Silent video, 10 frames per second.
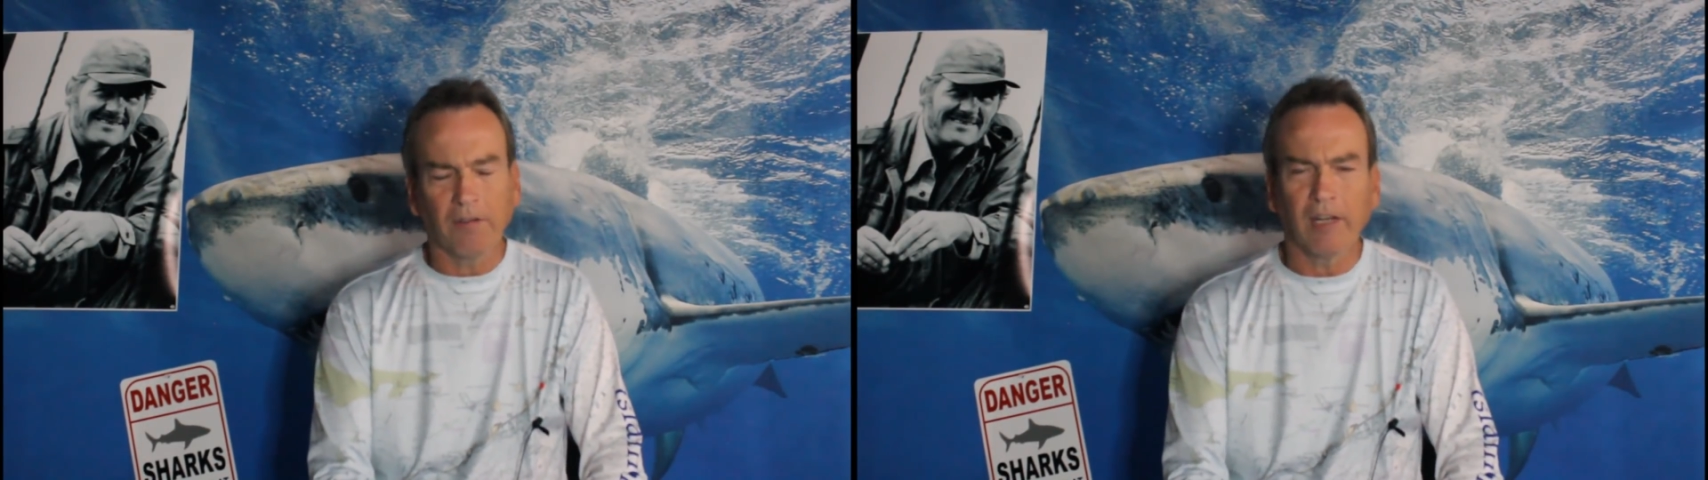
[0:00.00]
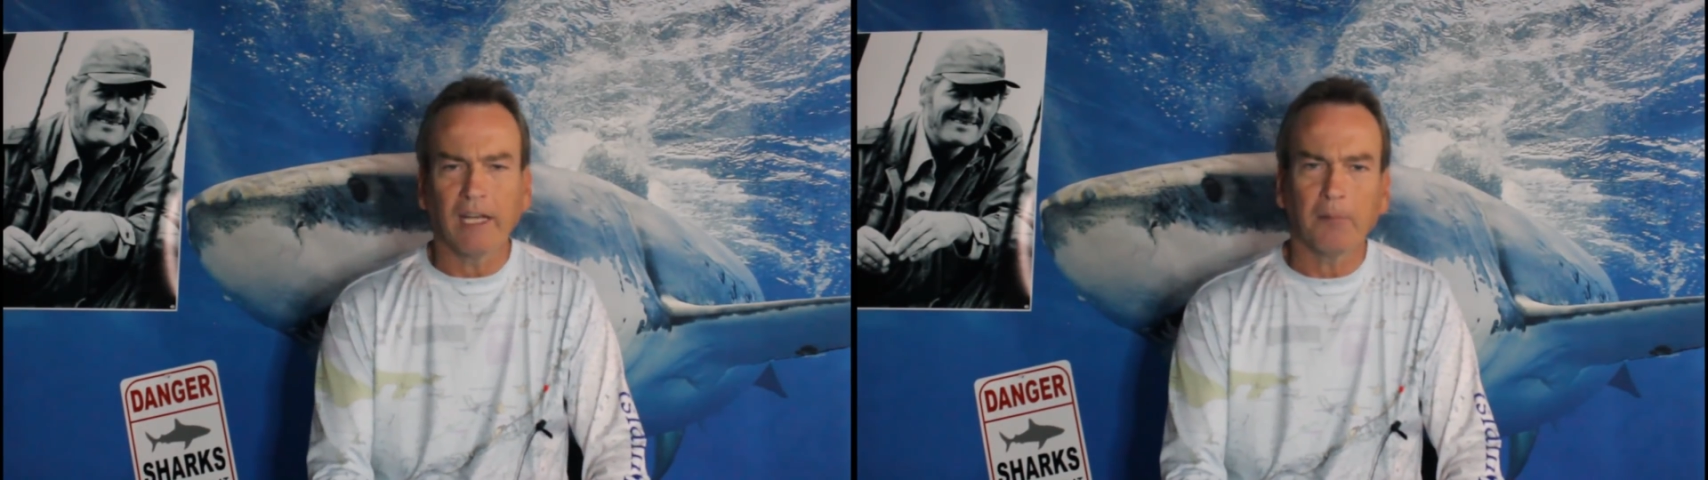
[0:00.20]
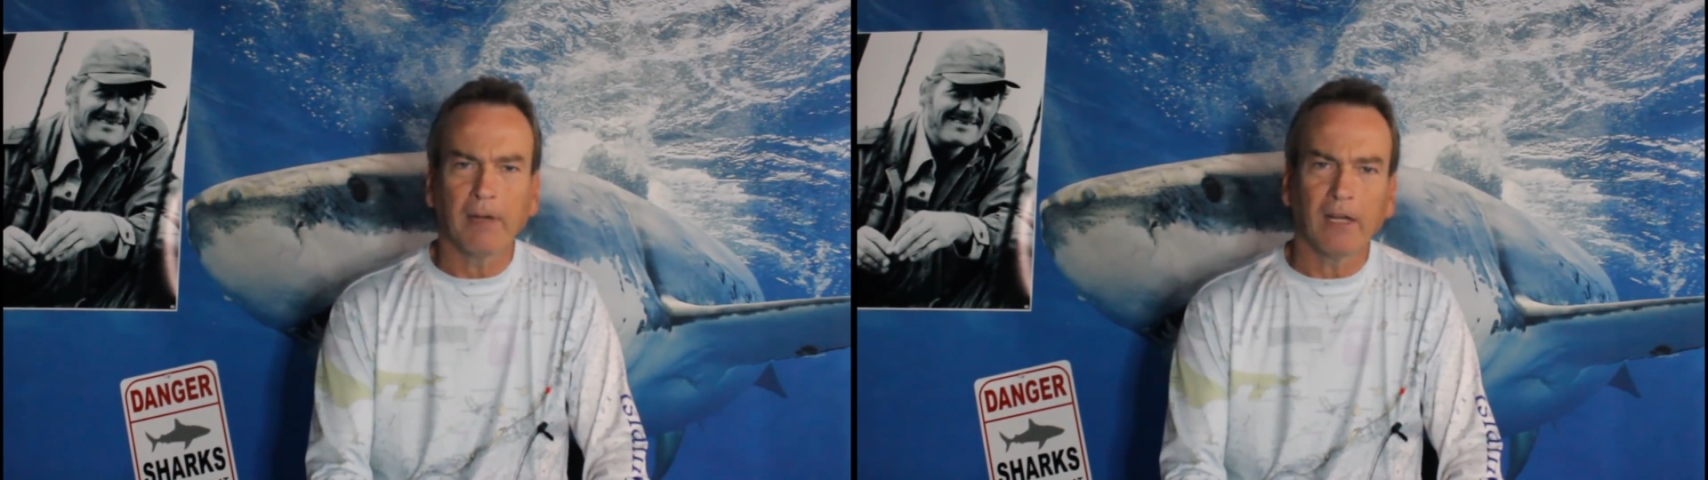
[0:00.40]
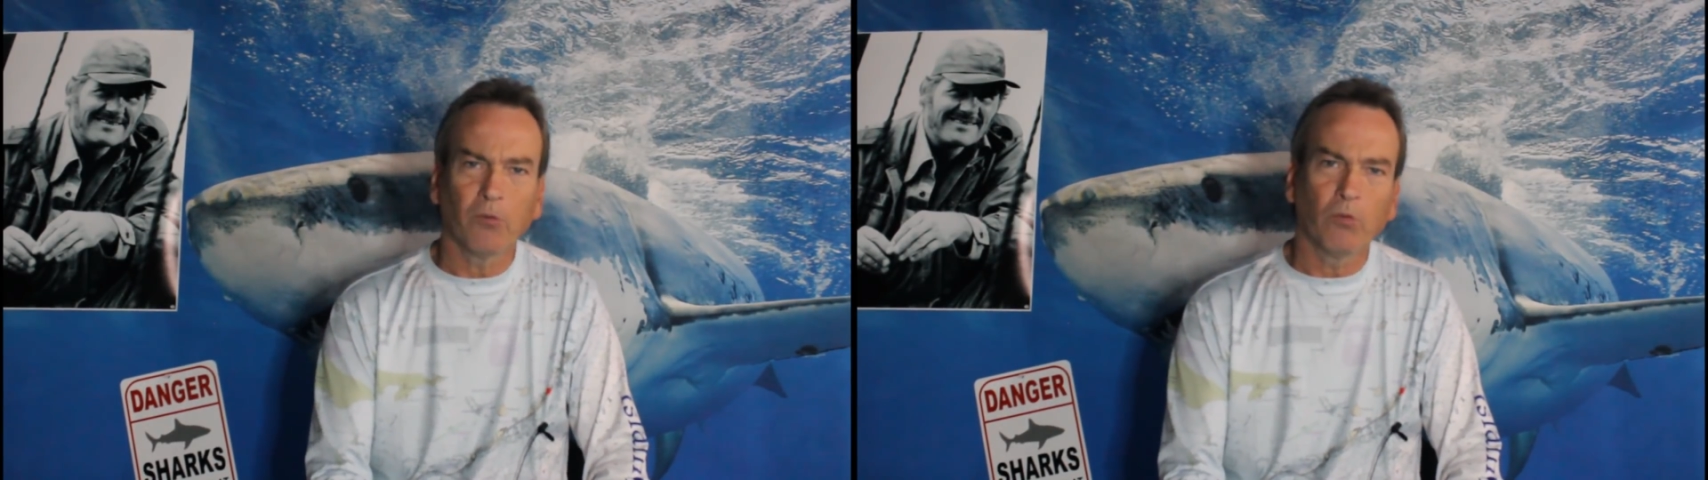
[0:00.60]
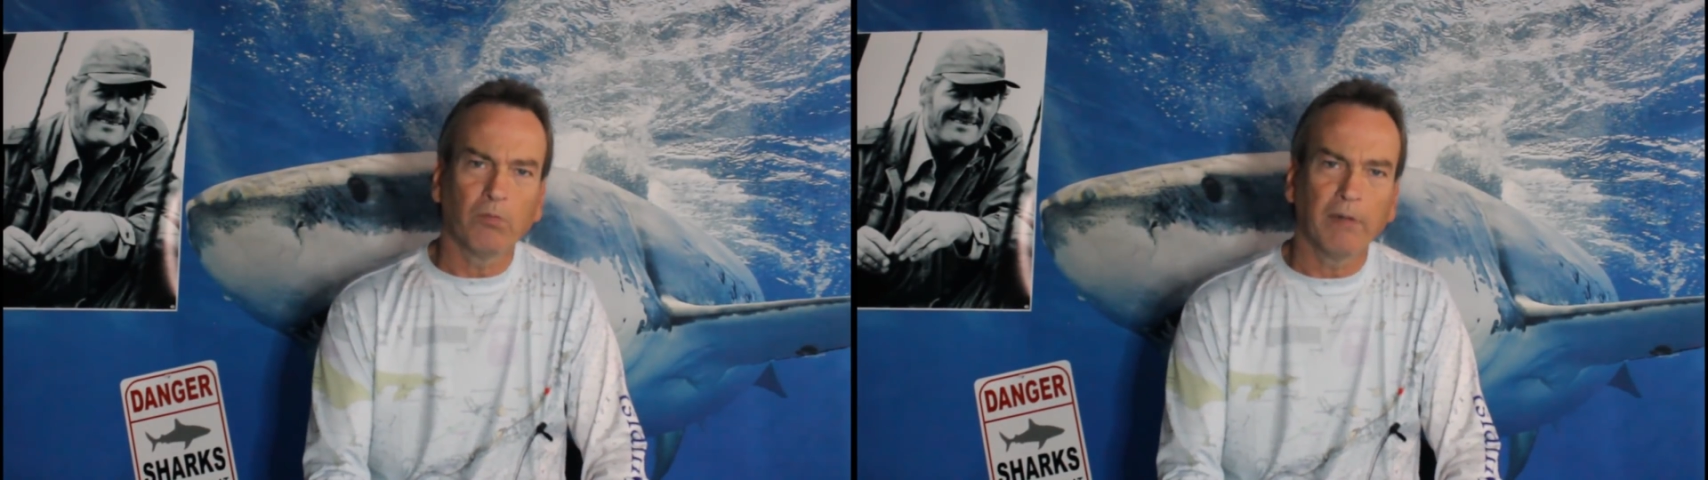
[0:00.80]
they've had a
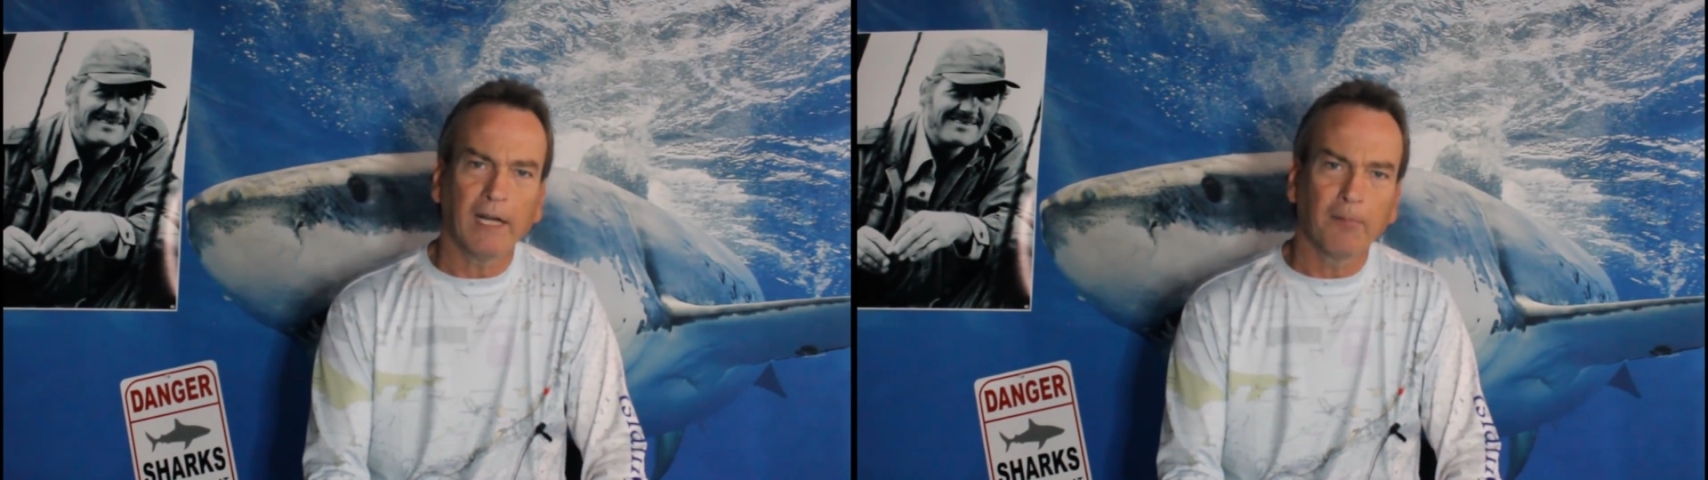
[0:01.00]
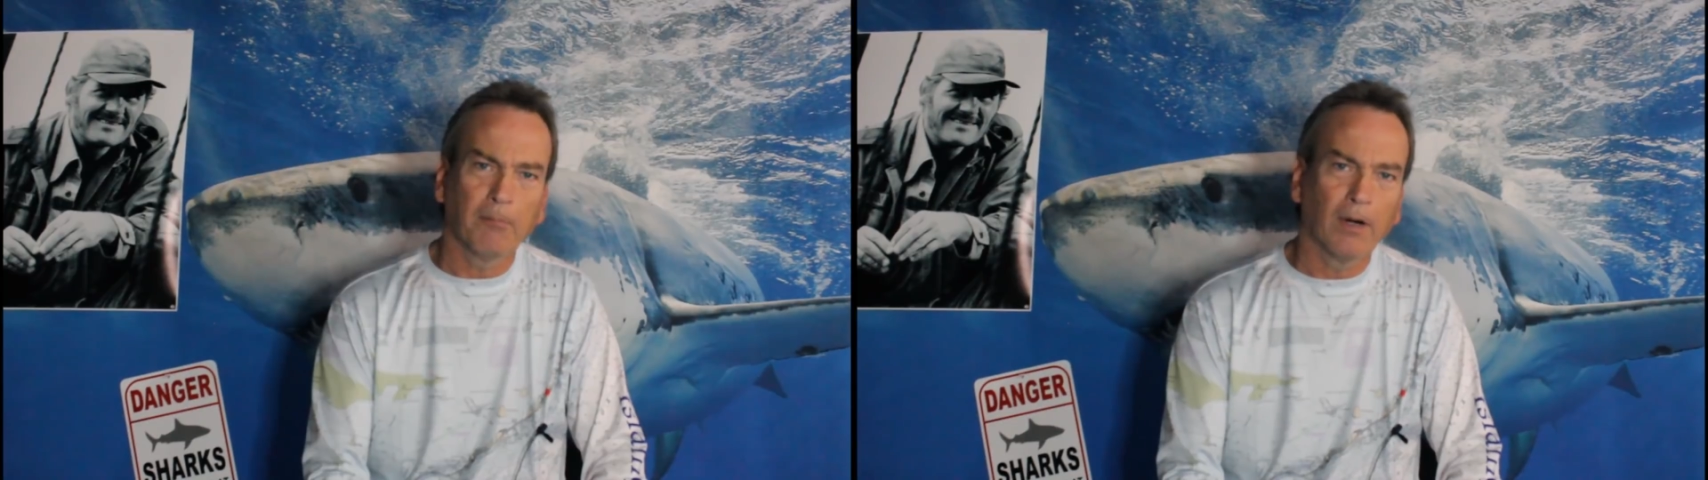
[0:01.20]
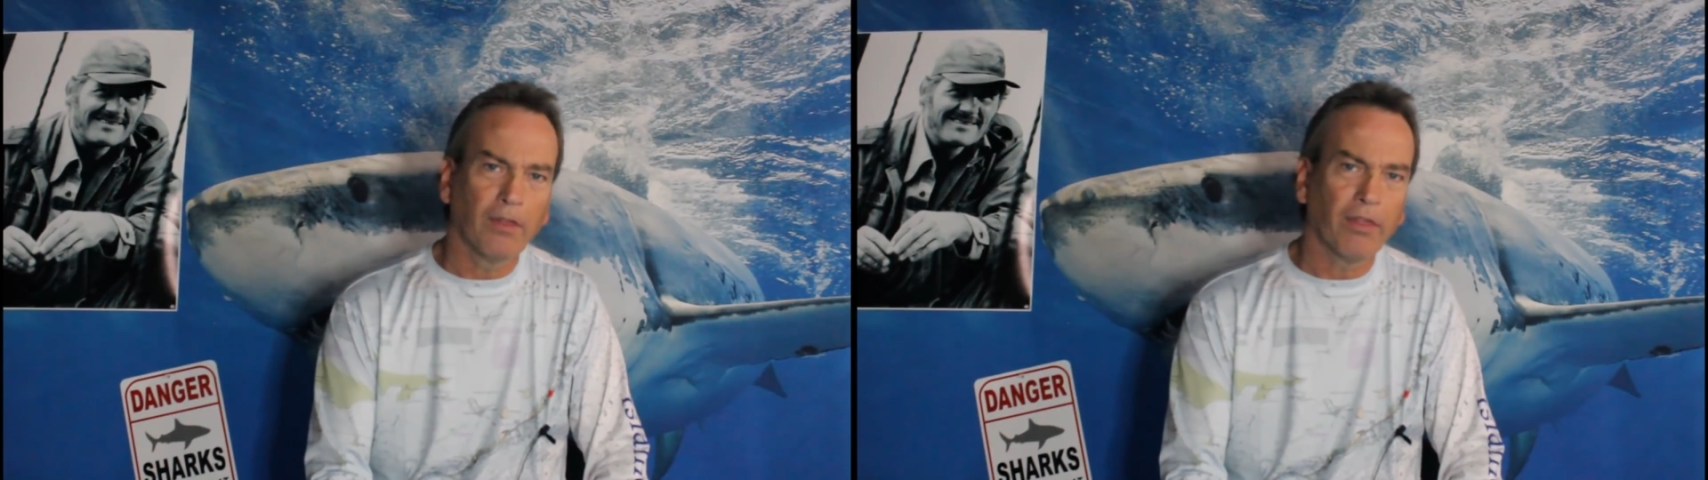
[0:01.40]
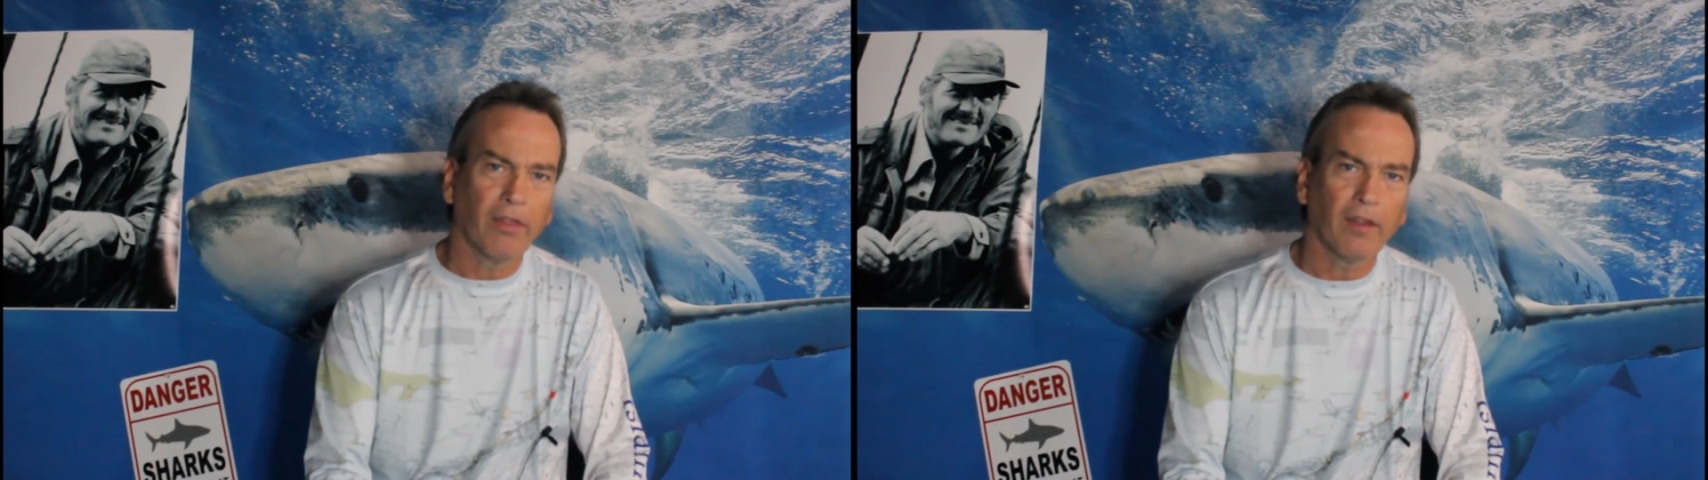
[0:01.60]
bad month,